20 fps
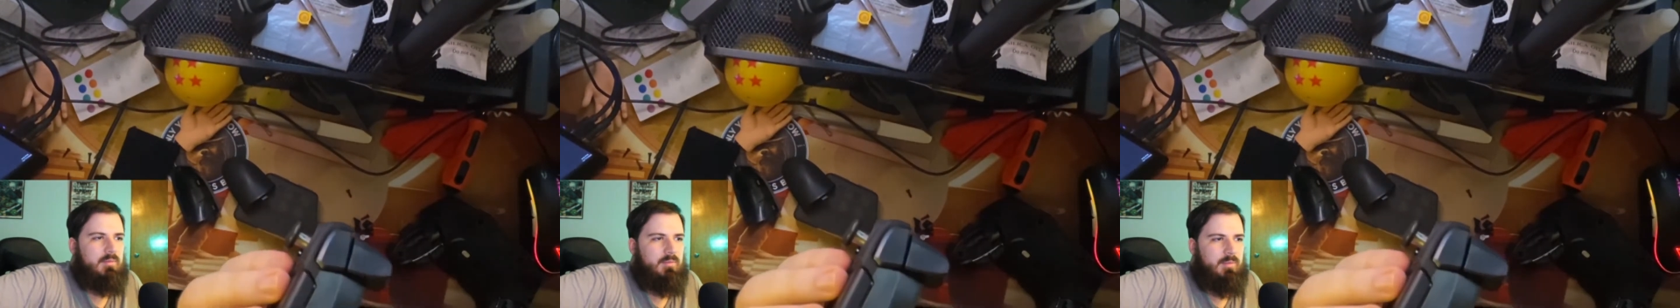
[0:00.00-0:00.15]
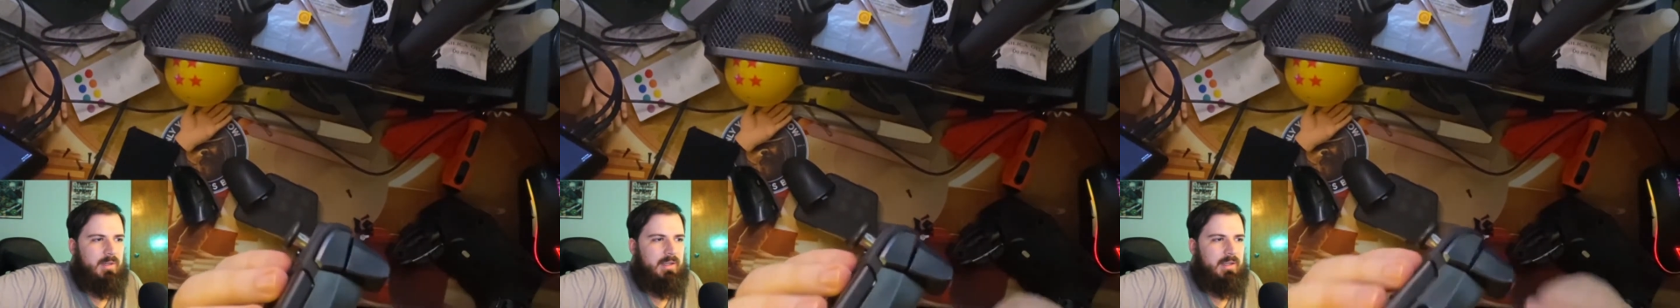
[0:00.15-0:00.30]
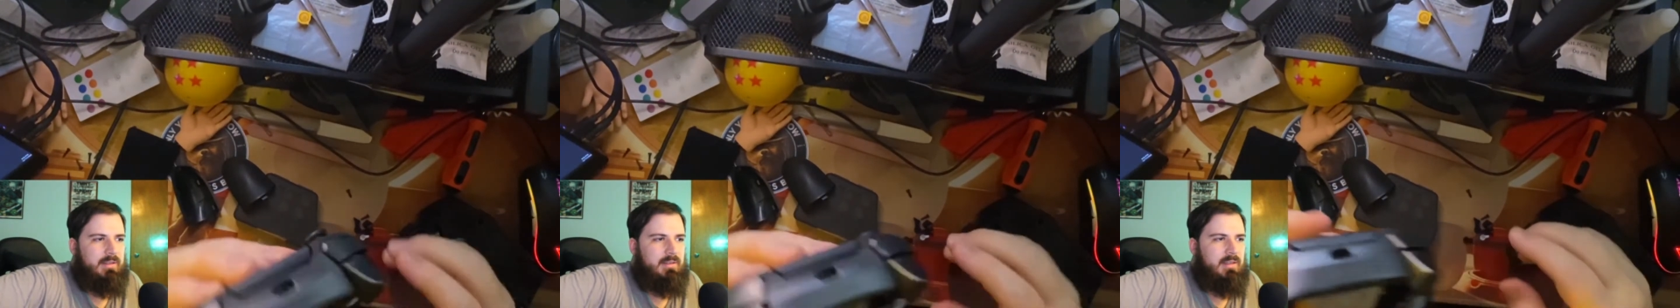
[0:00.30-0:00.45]

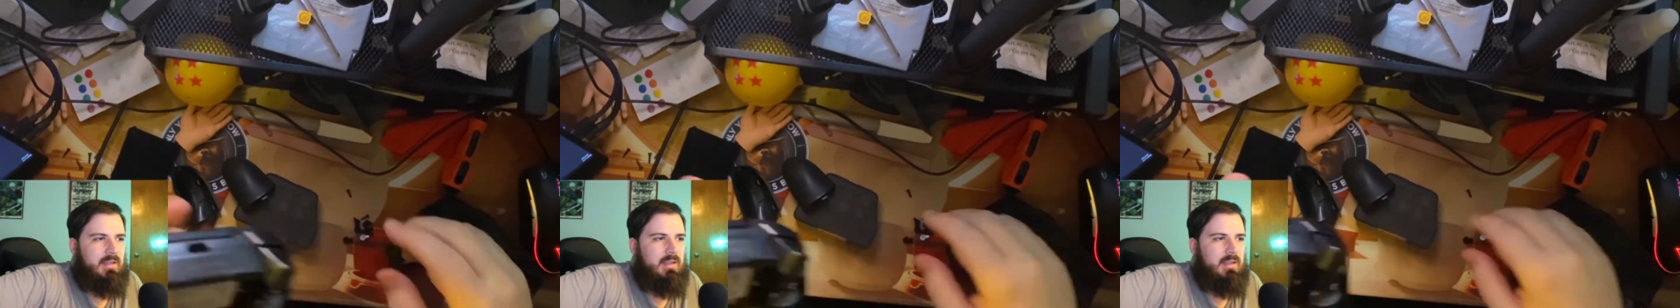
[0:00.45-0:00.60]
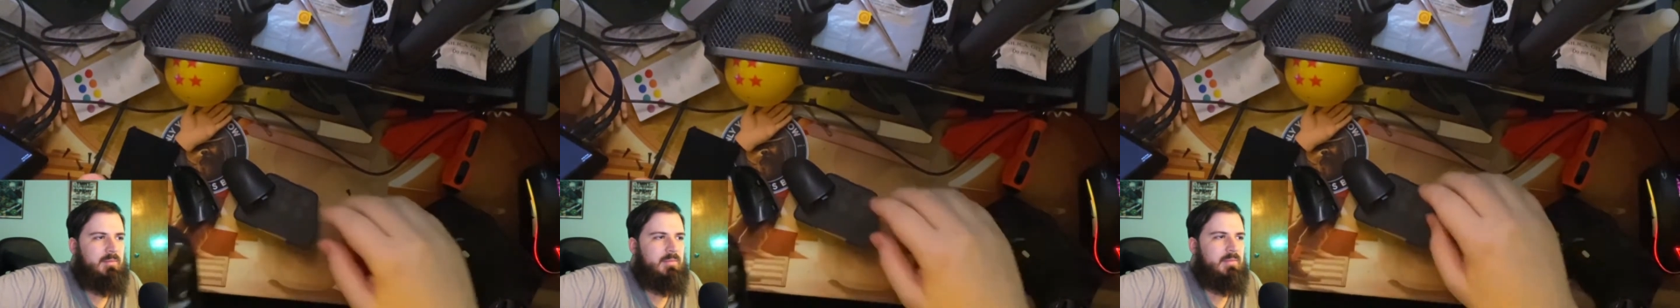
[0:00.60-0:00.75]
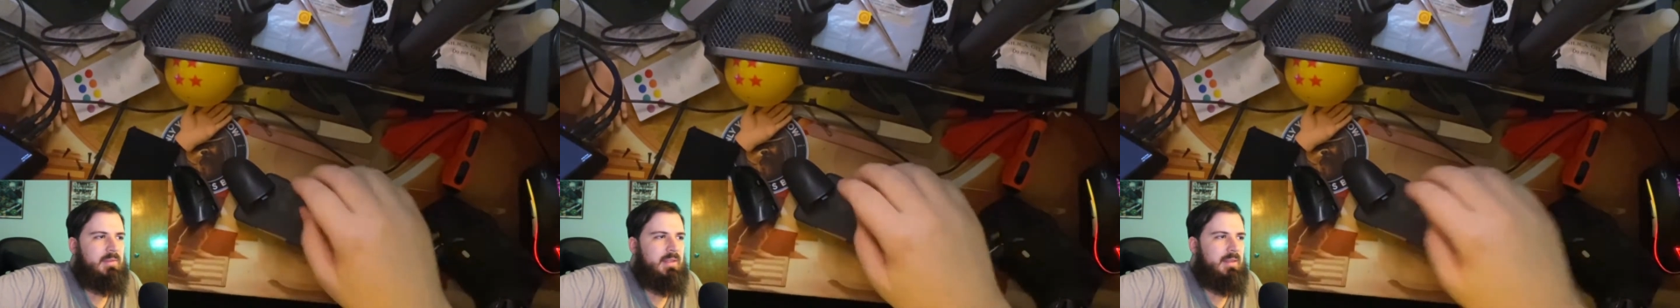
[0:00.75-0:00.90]
when I had
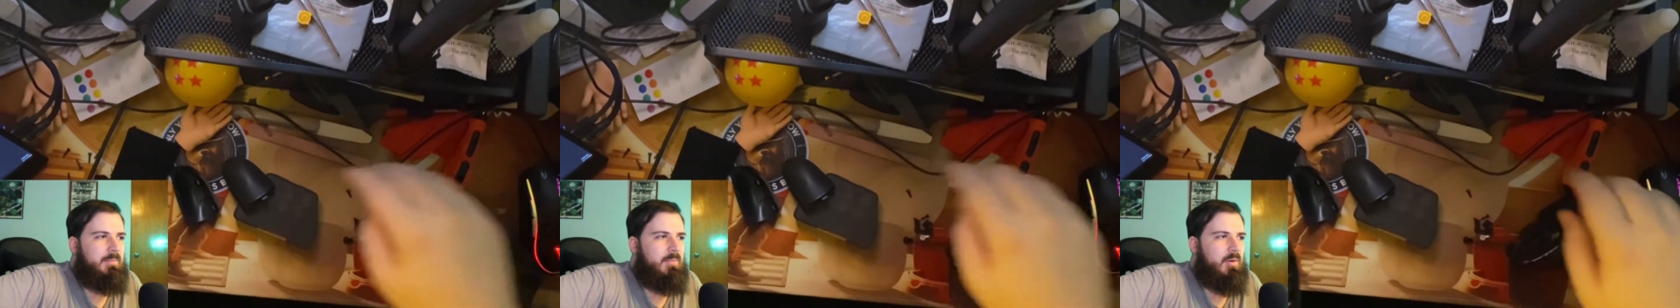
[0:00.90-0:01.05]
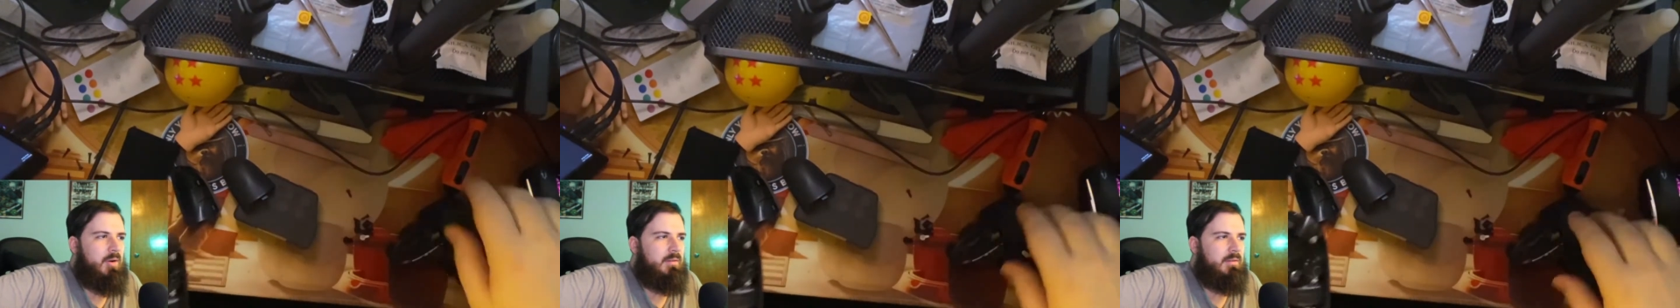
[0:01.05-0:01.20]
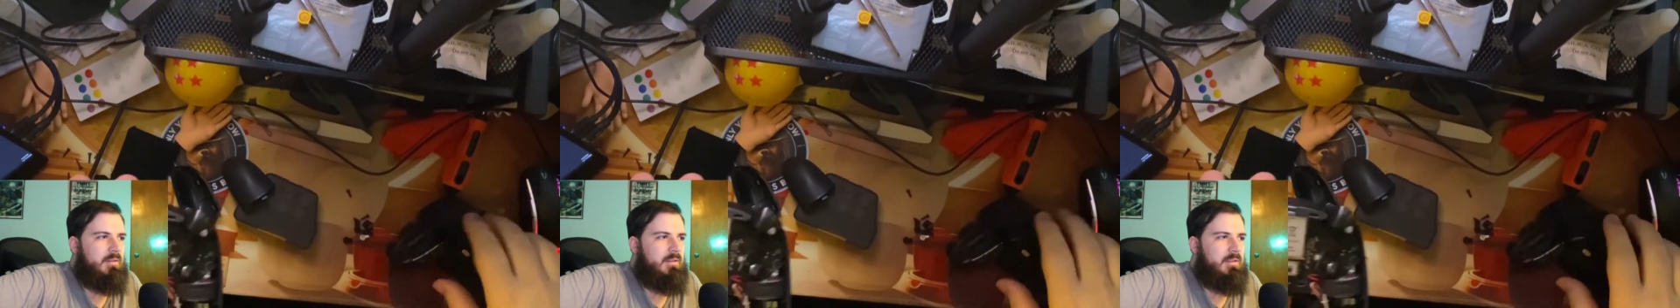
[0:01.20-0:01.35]
time, that
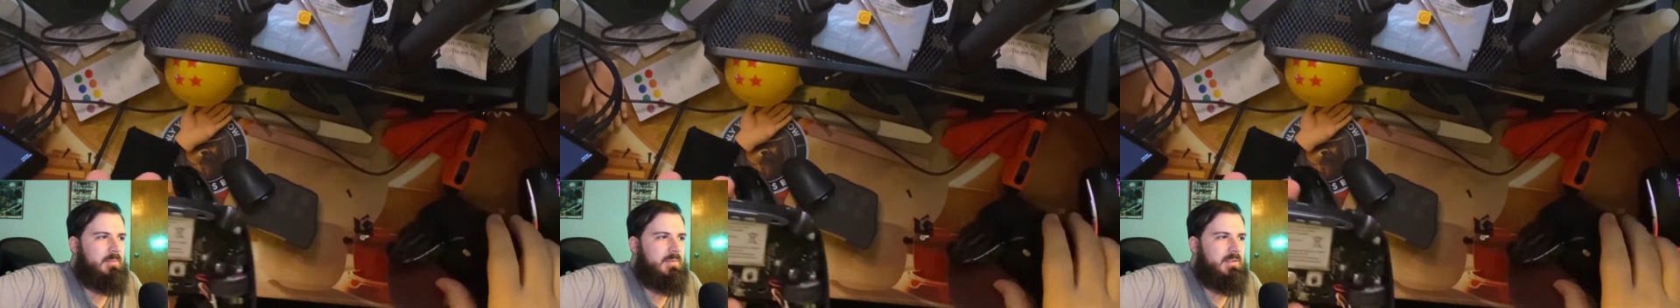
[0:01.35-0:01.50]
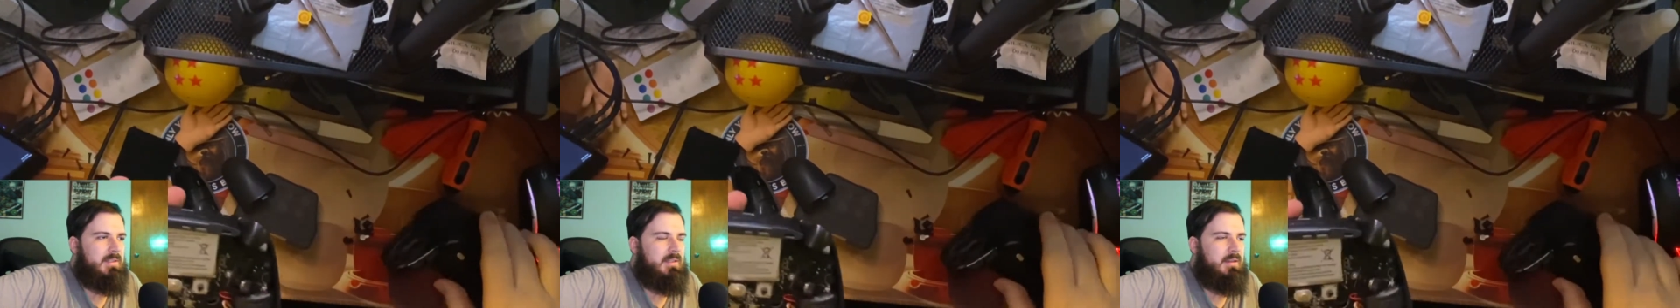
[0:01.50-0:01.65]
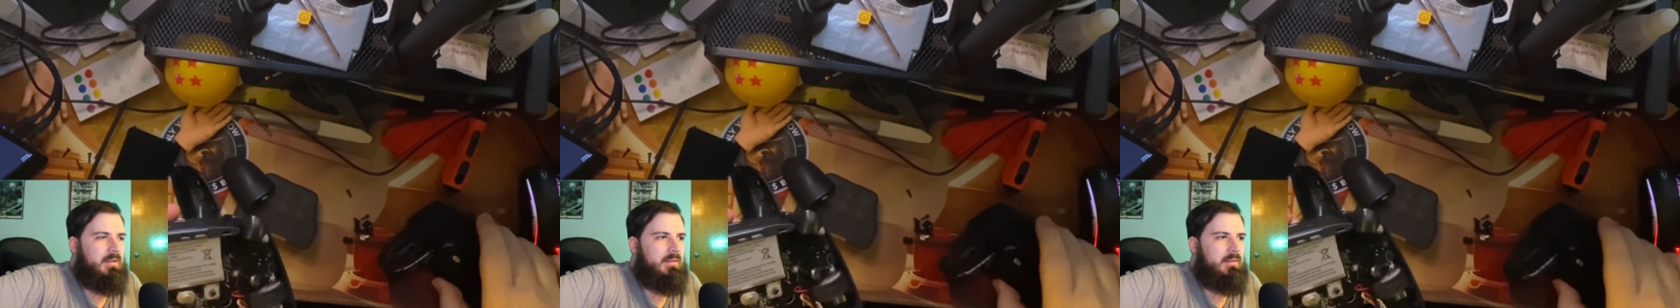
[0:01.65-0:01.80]
part
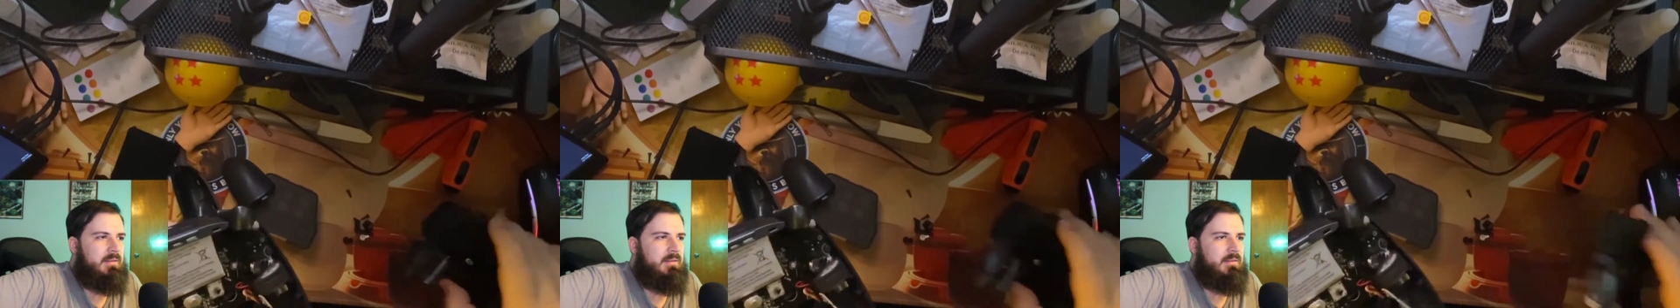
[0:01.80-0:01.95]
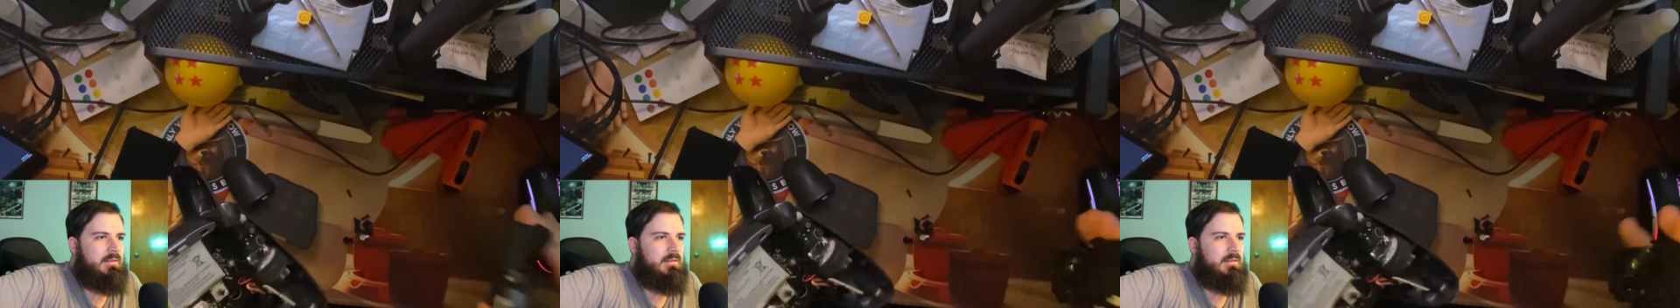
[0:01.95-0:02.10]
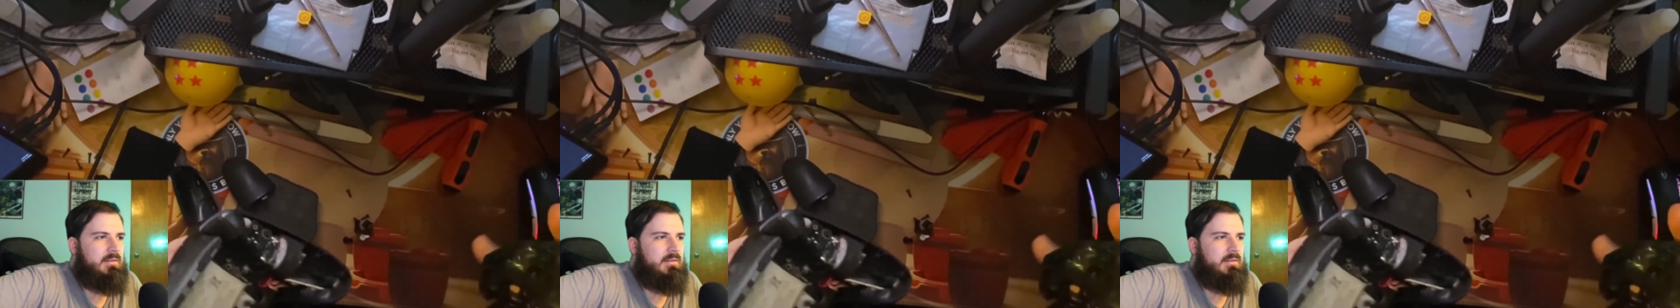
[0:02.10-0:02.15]
clips on.